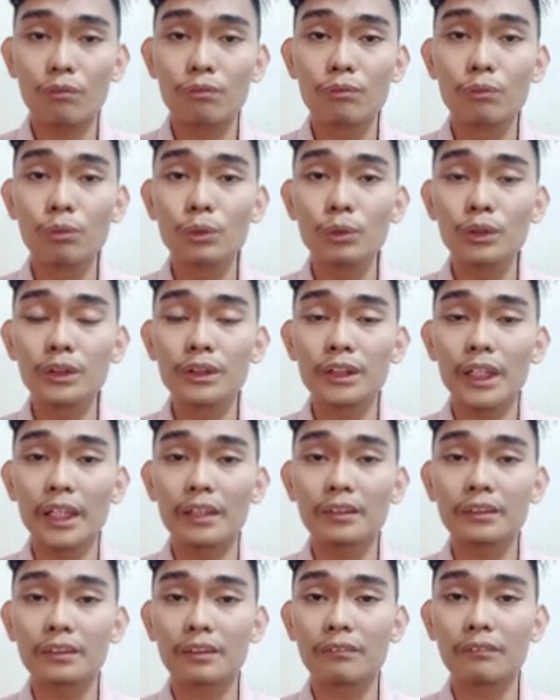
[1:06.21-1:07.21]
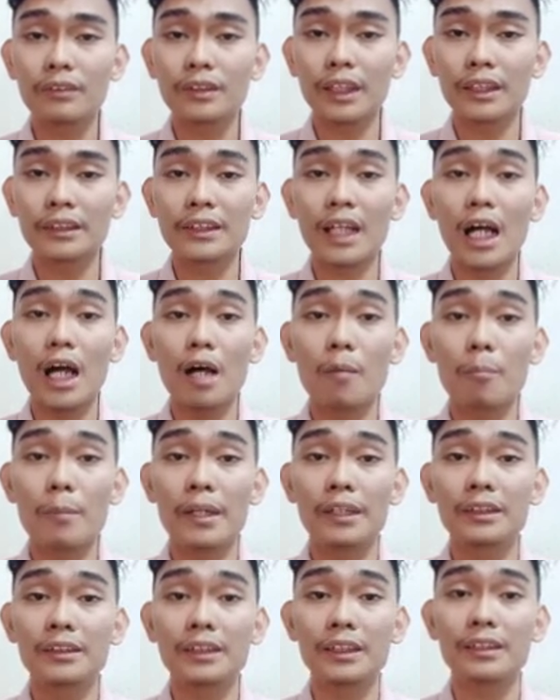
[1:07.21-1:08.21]
goods and services
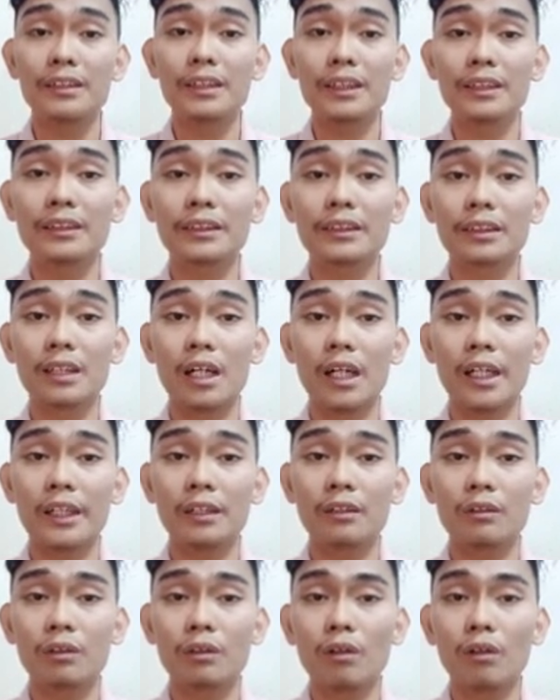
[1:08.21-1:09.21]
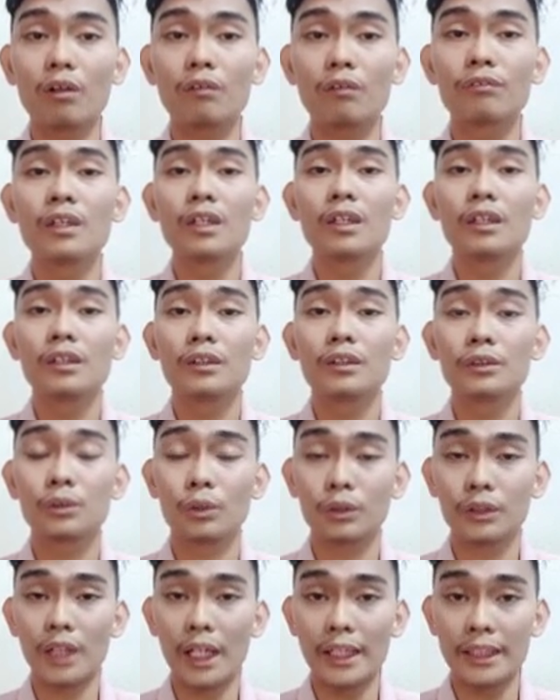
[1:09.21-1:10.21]
happens in this kind of
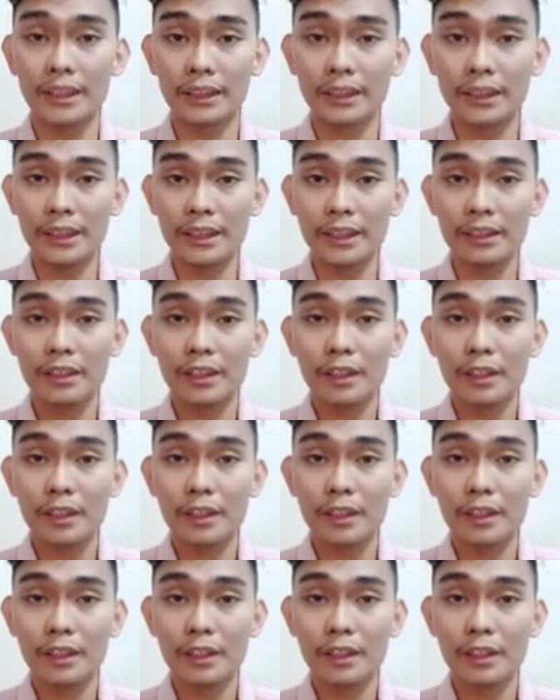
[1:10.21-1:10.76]
society,